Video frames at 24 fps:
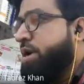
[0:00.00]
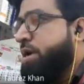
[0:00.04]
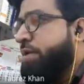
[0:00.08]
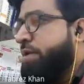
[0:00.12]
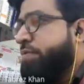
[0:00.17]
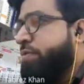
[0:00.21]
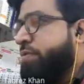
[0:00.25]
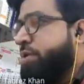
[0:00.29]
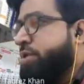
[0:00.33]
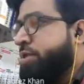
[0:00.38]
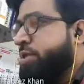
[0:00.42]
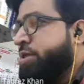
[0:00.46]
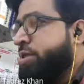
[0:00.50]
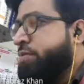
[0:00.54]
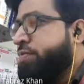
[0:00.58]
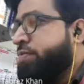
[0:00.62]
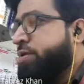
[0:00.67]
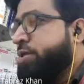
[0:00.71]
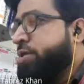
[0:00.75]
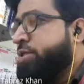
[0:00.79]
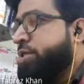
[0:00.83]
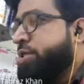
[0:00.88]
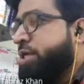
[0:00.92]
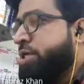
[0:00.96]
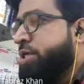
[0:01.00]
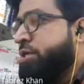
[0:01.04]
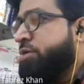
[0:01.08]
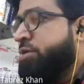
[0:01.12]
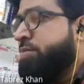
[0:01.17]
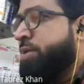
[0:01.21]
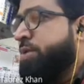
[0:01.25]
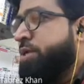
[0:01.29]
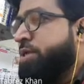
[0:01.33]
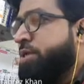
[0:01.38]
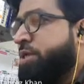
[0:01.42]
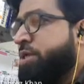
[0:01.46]
after this first
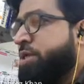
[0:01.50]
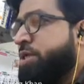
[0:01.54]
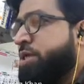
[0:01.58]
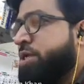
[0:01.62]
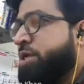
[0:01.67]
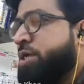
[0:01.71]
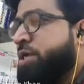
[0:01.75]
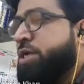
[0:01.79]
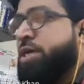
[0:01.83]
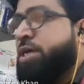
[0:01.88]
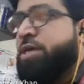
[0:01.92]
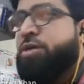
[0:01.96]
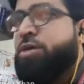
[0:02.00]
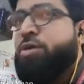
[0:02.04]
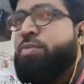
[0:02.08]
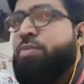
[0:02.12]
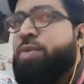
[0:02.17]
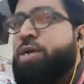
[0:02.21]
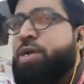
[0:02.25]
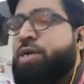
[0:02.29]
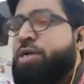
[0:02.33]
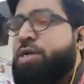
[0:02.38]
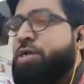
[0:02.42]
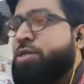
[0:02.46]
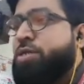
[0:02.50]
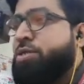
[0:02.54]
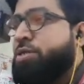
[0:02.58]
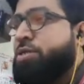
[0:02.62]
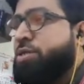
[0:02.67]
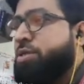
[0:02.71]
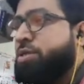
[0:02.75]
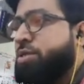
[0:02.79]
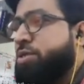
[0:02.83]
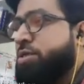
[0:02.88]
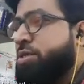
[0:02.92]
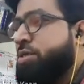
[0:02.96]
argument, the second argument is
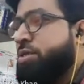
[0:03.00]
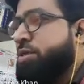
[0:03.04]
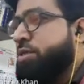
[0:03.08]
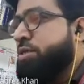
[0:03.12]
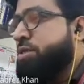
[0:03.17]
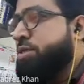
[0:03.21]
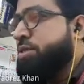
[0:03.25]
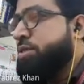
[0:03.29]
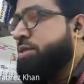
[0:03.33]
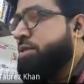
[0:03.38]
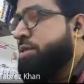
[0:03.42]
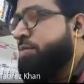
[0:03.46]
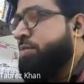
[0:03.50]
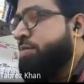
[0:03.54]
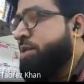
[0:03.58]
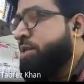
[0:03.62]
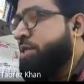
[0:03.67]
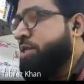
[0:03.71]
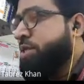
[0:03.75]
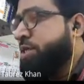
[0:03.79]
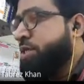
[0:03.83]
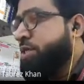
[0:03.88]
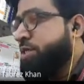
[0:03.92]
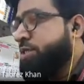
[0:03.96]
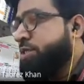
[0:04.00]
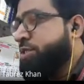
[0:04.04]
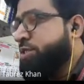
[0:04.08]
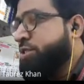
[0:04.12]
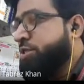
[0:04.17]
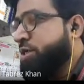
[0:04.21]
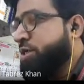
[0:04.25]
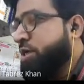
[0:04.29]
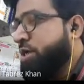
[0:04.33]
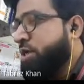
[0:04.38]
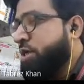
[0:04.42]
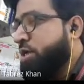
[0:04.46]
the
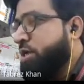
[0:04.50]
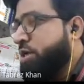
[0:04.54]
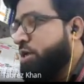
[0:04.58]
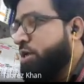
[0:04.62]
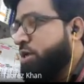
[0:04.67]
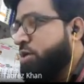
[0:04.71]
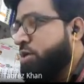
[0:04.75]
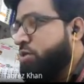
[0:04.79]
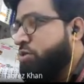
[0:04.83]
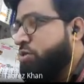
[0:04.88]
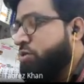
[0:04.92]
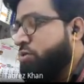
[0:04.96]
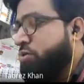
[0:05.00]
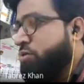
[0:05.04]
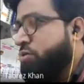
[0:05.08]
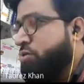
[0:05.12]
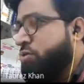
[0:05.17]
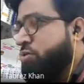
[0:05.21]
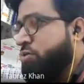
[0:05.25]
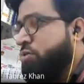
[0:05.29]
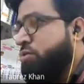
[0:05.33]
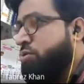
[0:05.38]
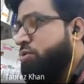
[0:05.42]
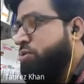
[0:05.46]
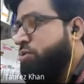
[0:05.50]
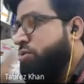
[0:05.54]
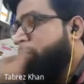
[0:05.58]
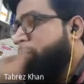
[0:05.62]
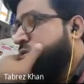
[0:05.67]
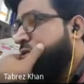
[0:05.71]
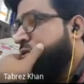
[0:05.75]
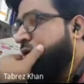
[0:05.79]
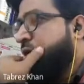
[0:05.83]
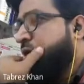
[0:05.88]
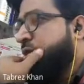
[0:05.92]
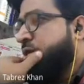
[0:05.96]
message.
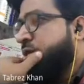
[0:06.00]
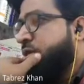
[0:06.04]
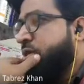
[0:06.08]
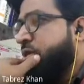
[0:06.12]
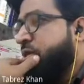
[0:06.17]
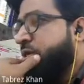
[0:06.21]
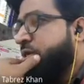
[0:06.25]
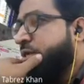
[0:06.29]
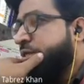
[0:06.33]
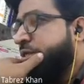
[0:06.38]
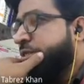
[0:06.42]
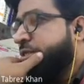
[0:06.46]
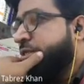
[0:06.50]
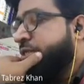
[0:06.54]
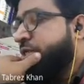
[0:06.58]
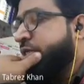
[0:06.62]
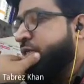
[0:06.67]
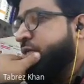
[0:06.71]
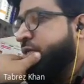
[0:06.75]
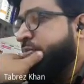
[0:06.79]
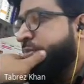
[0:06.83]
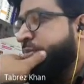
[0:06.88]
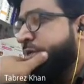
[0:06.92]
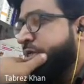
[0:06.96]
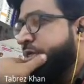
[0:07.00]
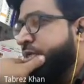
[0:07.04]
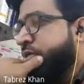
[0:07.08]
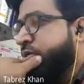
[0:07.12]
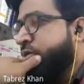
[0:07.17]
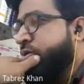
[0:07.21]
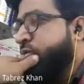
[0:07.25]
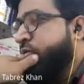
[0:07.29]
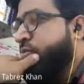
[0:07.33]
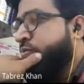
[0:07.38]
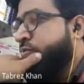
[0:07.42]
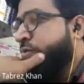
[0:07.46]
So in the return
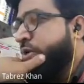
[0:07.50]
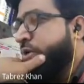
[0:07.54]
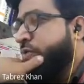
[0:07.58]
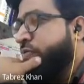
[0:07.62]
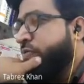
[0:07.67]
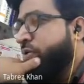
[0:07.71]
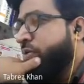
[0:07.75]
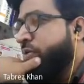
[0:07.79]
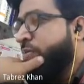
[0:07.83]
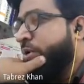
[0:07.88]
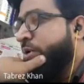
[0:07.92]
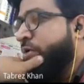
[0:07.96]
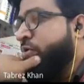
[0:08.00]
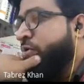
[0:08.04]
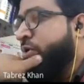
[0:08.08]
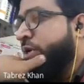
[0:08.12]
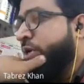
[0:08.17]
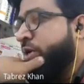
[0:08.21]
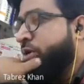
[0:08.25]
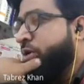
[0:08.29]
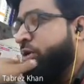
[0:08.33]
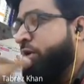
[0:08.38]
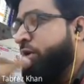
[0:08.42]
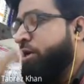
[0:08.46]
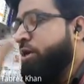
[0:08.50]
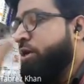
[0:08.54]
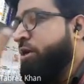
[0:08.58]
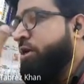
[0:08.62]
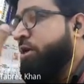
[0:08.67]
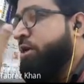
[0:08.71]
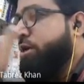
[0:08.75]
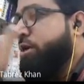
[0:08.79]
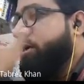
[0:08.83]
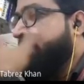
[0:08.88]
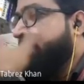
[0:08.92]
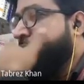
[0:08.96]
statement, what we'll be doing,
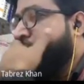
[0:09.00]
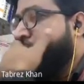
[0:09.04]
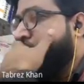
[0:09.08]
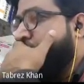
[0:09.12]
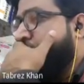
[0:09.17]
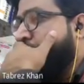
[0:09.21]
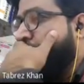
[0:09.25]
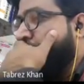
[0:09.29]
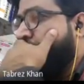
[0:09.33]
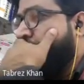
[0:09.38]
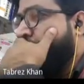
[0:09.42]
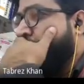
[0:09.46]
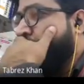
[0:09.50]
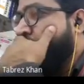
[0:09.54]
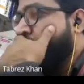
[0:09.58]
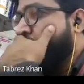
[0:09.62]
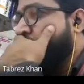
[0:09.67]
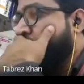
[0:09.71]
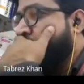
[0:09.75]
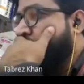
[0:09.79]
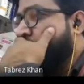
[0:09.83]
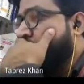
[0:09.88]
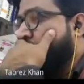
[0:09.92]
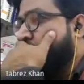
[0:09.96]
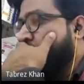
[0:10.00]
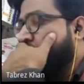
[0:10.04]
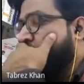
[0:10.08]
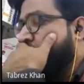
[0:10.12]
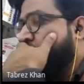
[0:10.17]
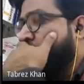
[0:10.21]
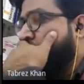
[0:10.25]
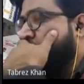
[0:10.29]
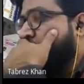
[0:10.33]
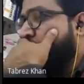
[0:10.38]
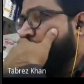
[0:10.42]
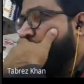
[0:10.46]
as I said
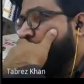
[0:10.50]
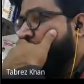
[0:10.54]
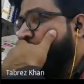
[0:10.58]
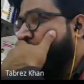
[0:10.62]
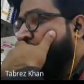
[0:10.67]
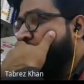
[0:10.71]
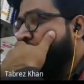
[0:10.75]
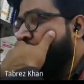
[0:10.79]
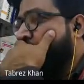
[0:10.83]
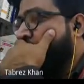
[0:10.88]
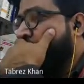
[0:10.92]
you that we can